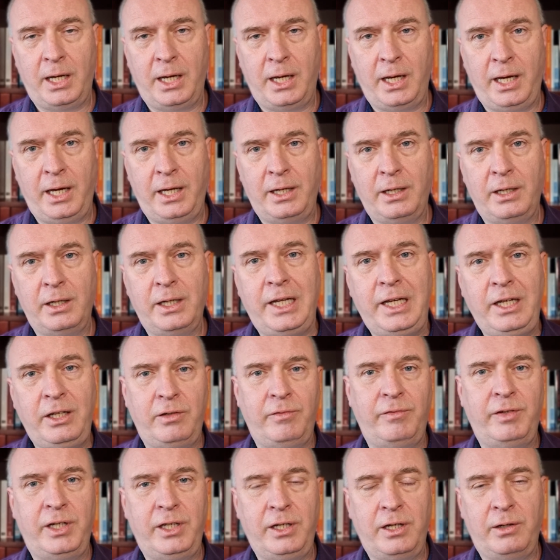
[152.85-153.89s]
in a linked
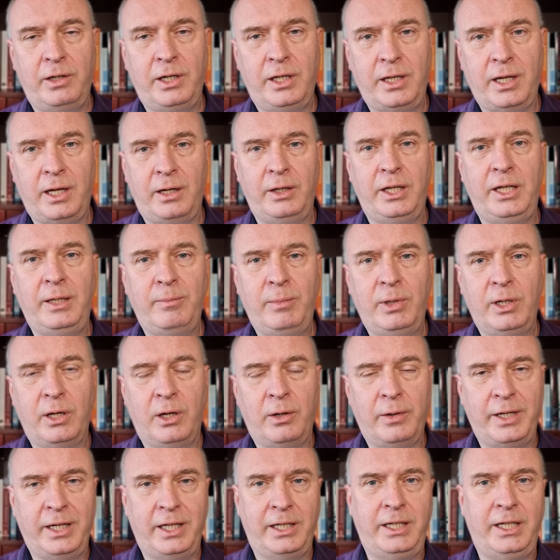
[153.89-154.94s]
video that I'll link
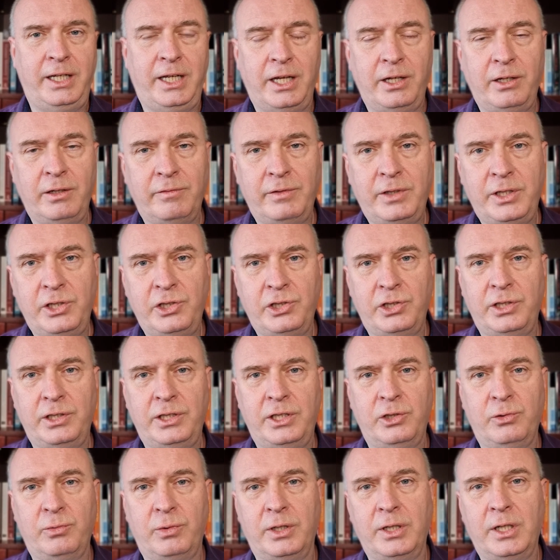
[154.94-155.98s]
below and at the end of
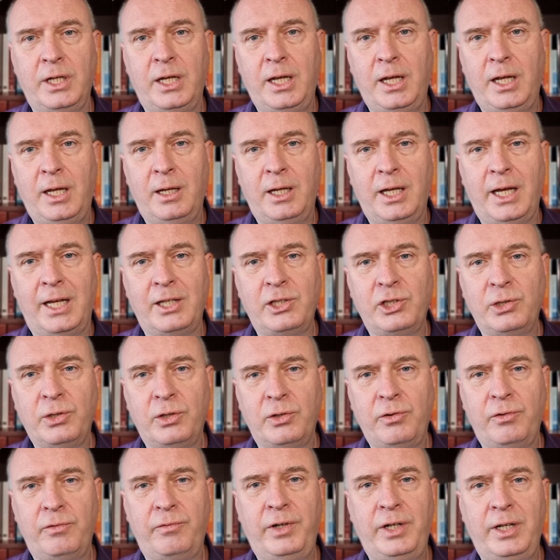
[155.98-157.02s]
this one. That's
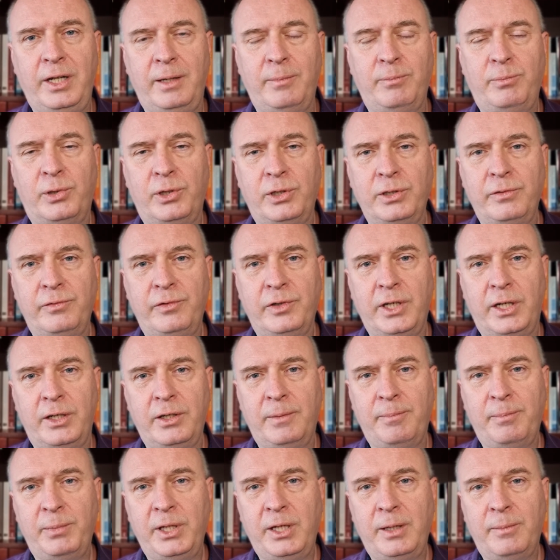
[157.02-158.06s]
not really important for now.
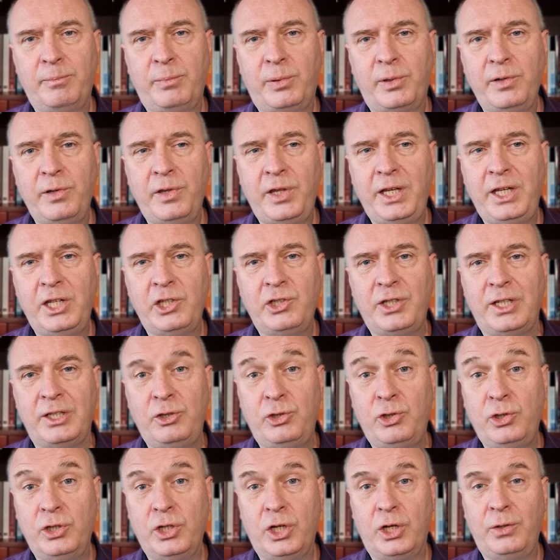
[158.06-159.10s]
The important thing is that
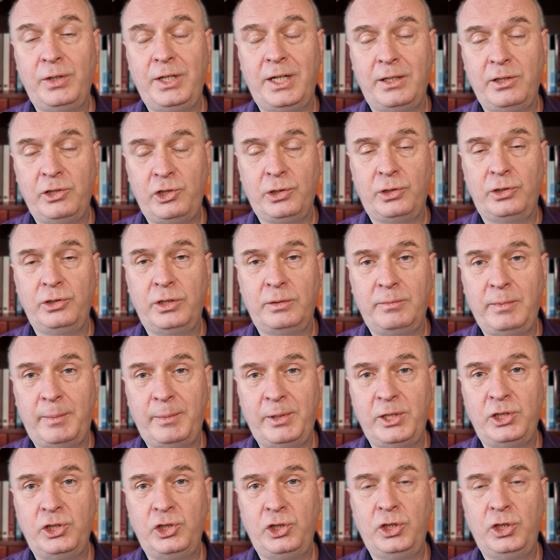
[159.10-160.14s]
to know that short-term
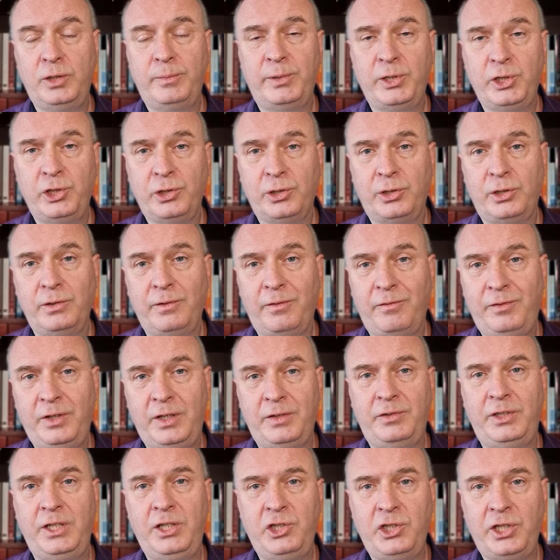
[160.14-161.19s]
memory is super short,
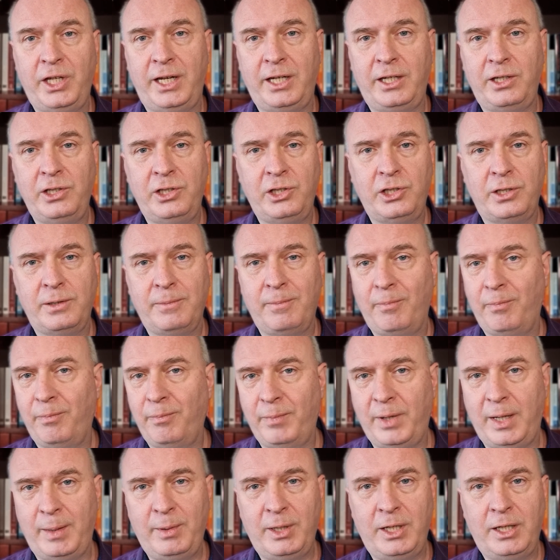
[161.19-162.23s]
15 seconds,
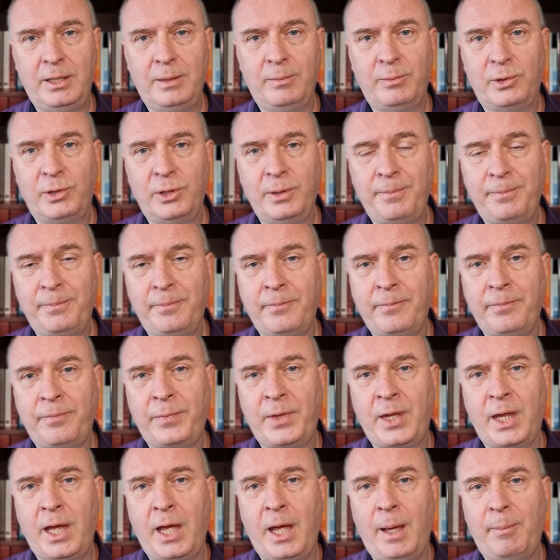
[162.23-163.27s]
maybe a little more,
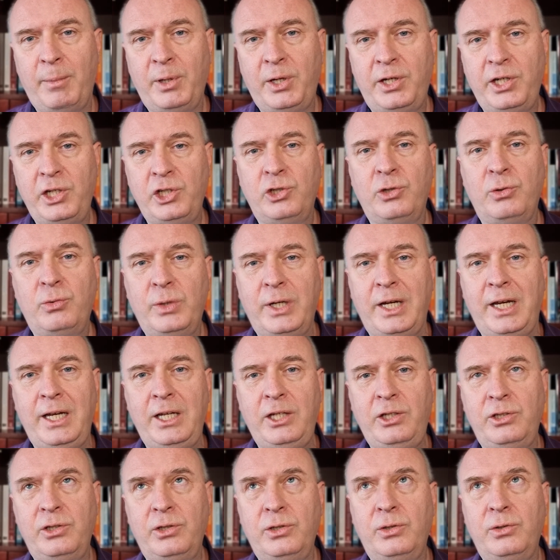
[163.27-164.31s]
but there is a way
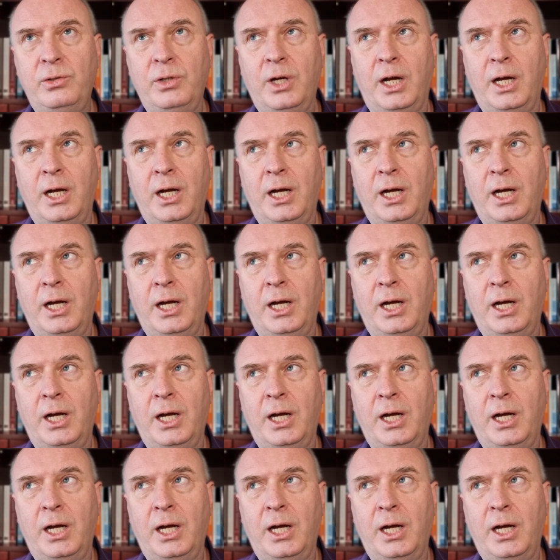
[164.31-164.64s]
to